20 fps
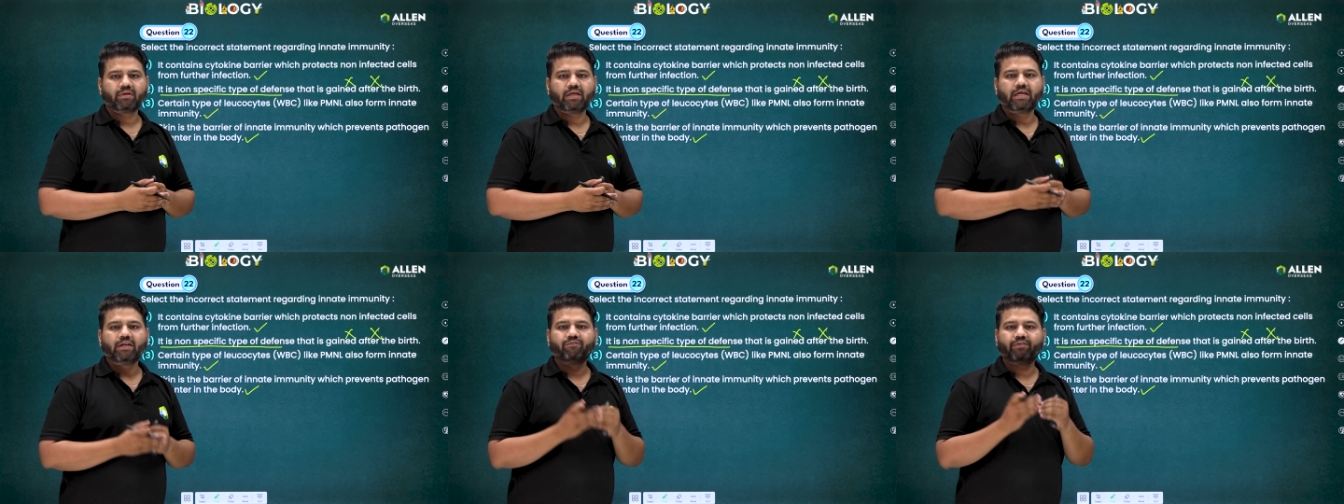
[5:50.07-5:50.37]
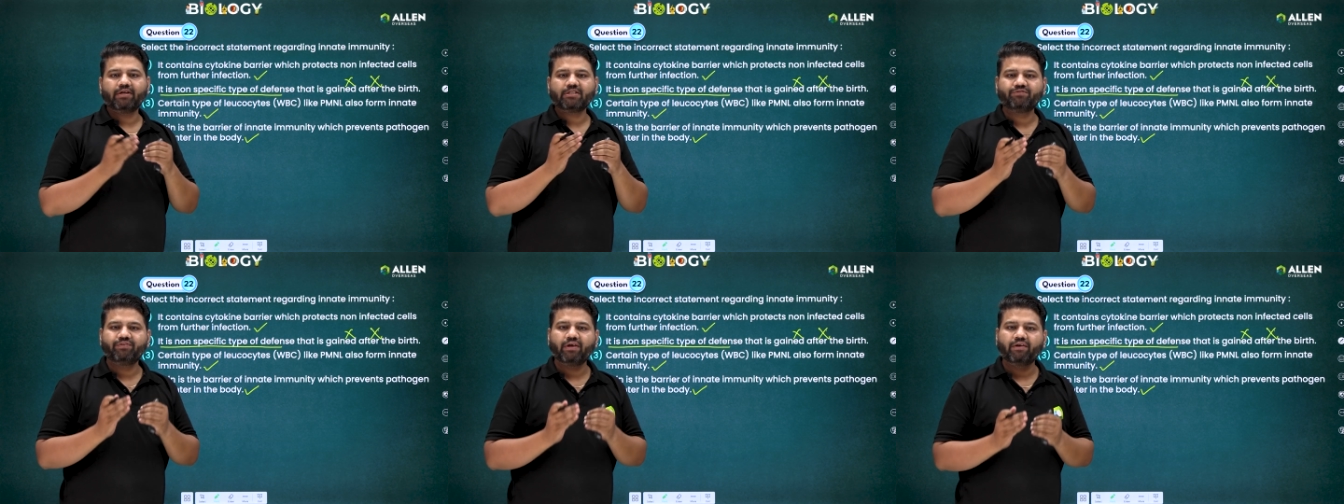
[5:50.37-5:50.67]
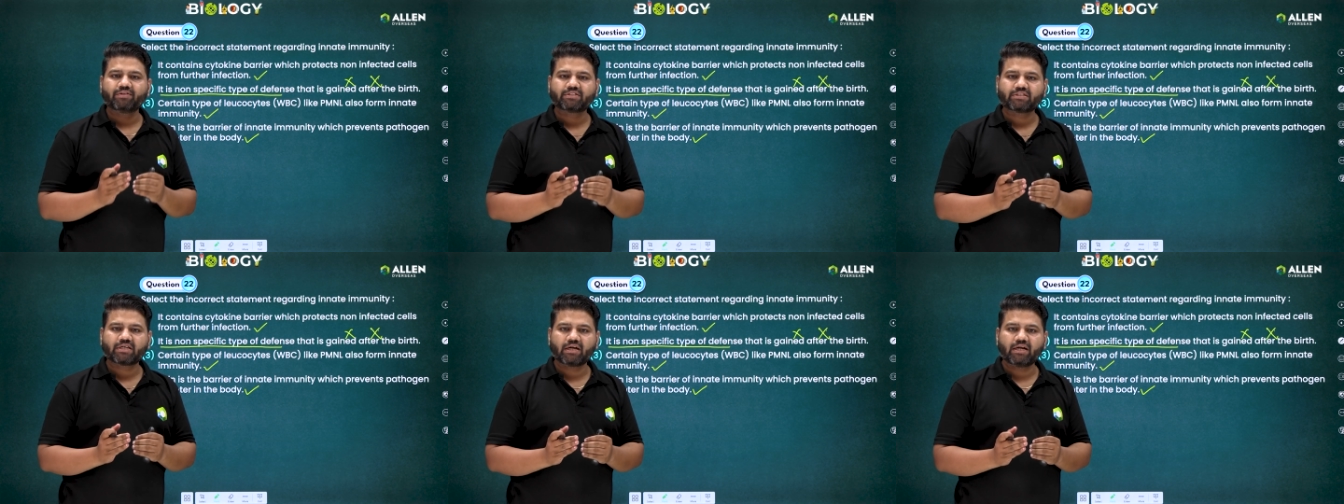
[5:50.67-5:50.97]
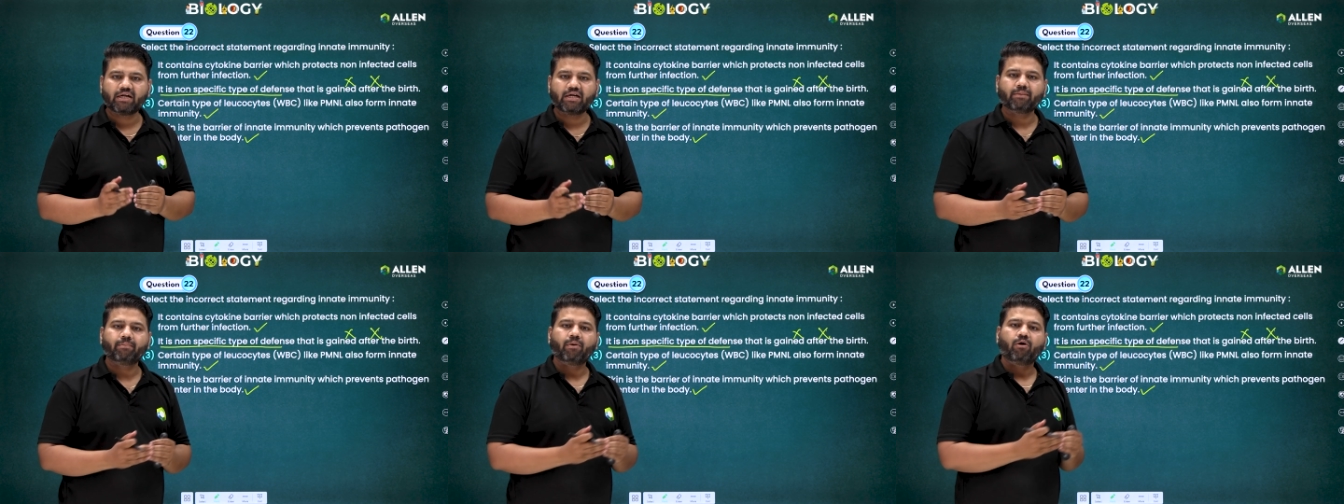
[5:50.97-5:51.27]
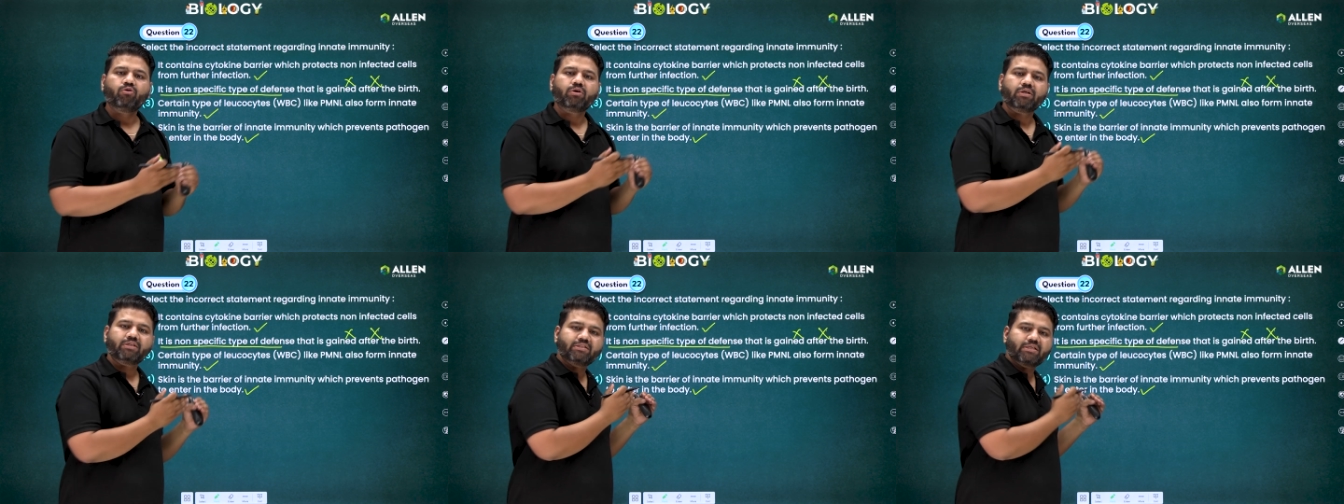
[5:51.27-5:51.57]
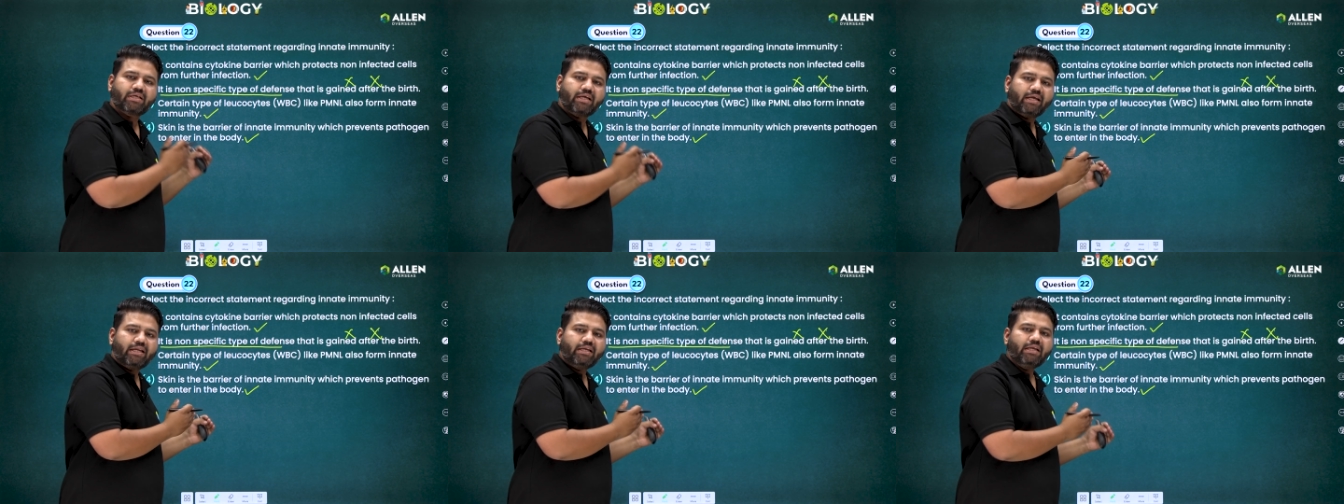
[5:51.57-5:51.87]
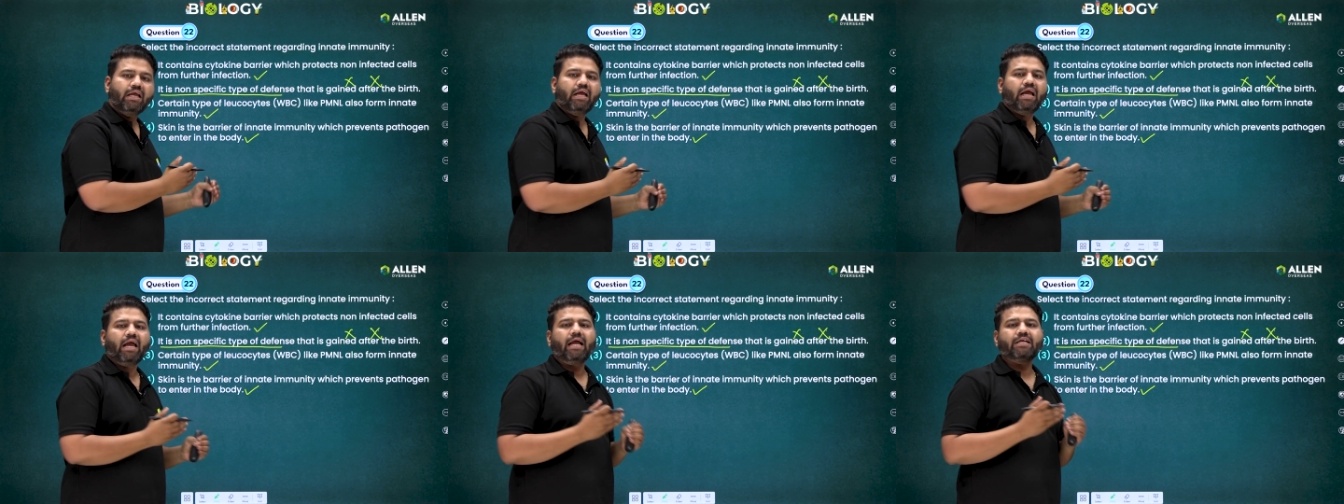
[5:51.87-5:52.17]
in which we have studied about
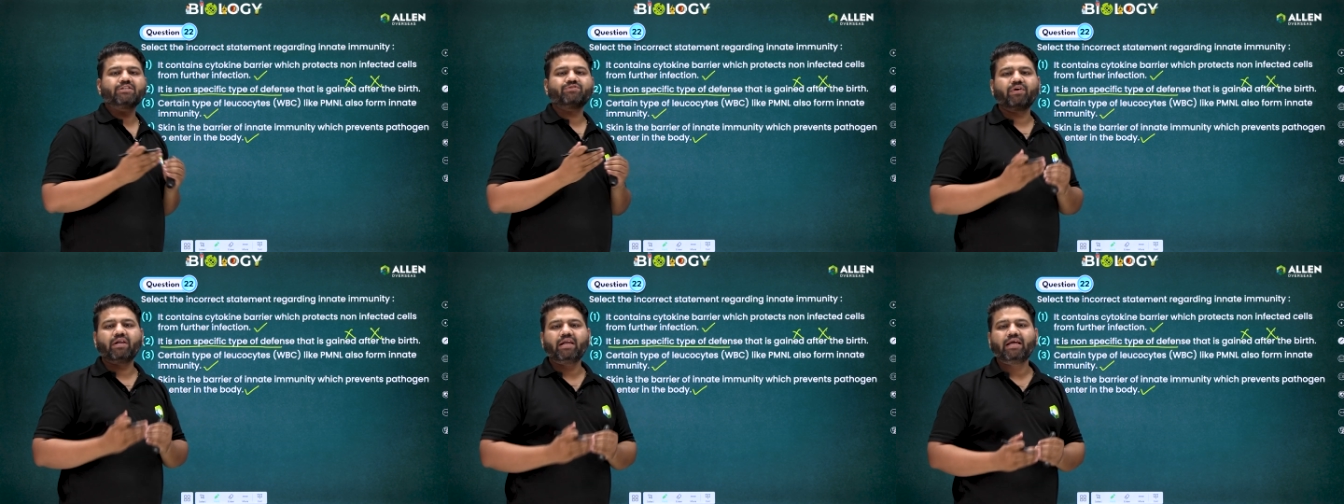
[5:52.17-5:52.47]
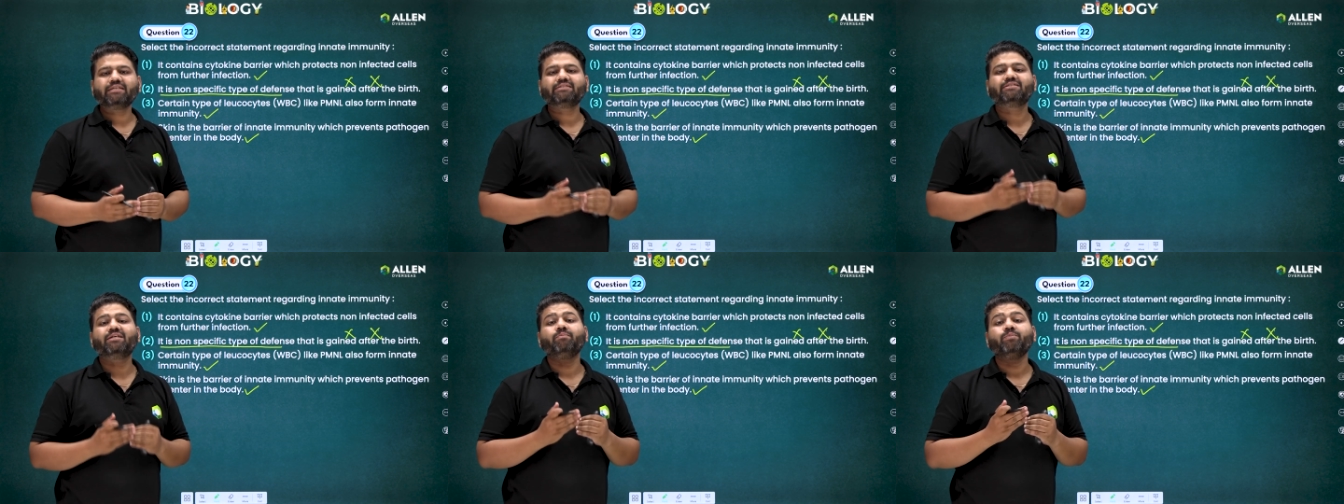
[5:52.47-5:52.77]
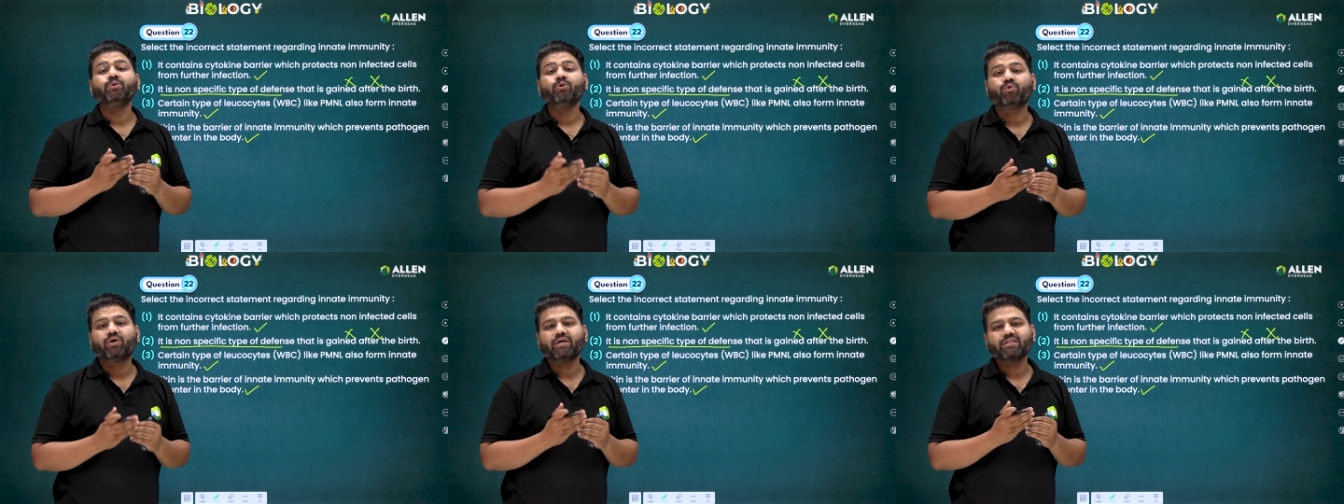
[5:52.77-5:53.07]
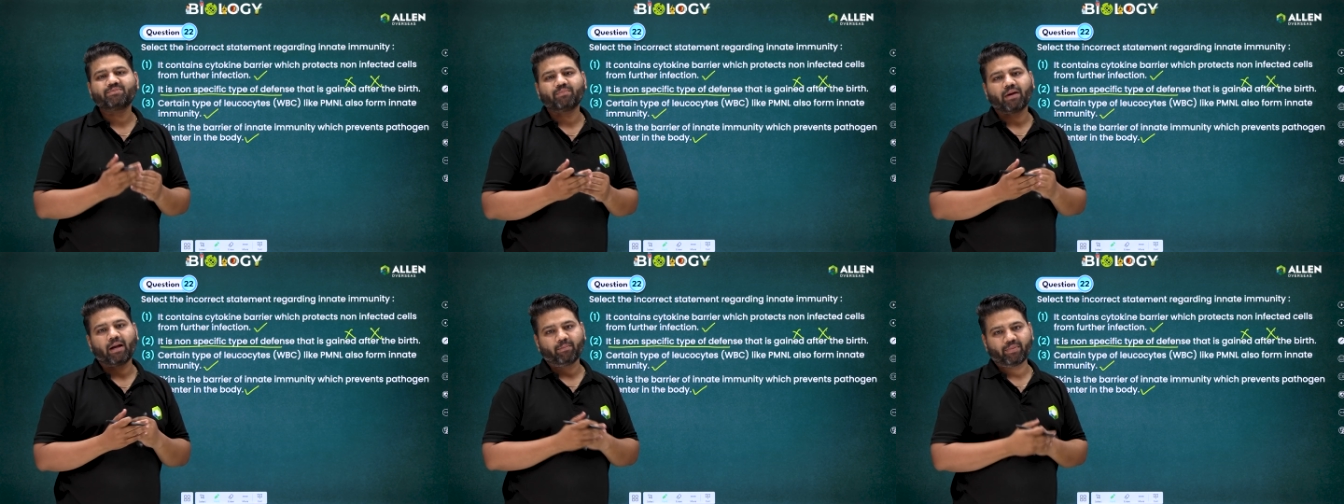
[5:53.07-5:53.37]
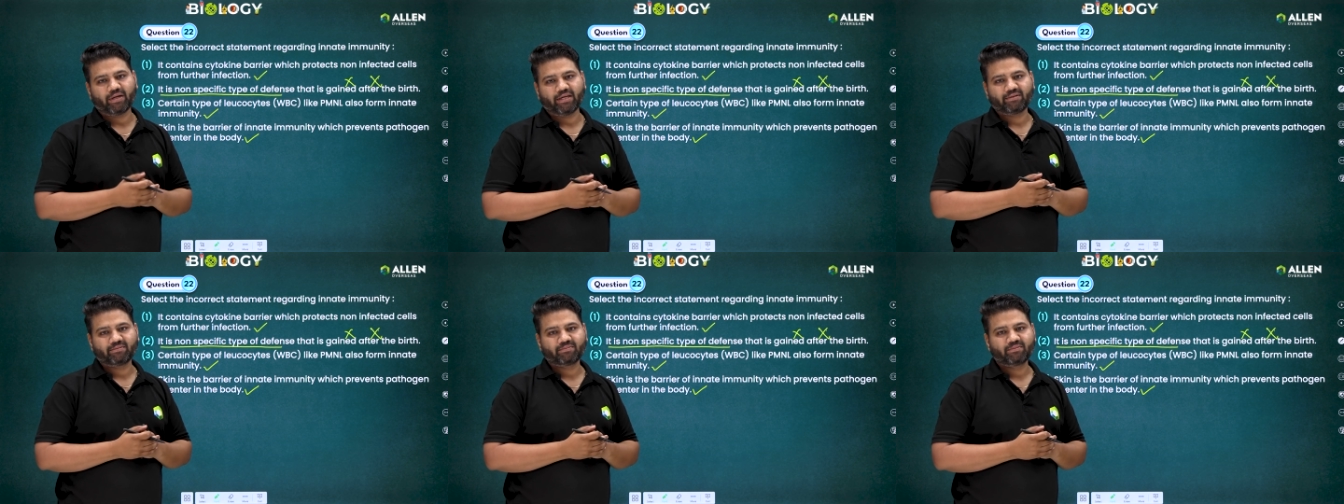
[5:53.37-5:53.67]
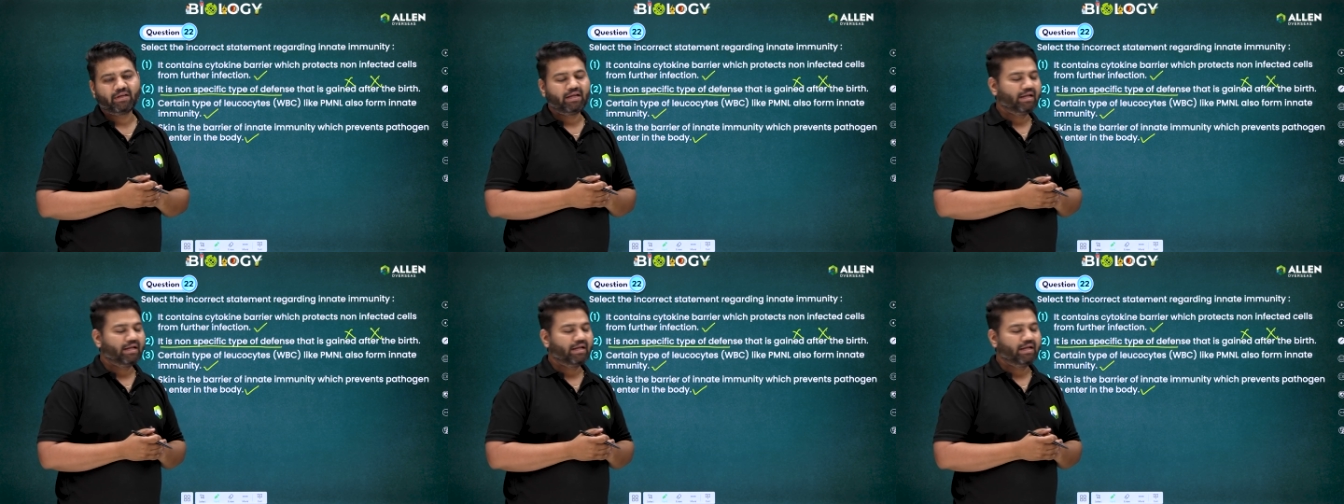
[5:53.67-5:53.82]
skin as well as the mucous membrane.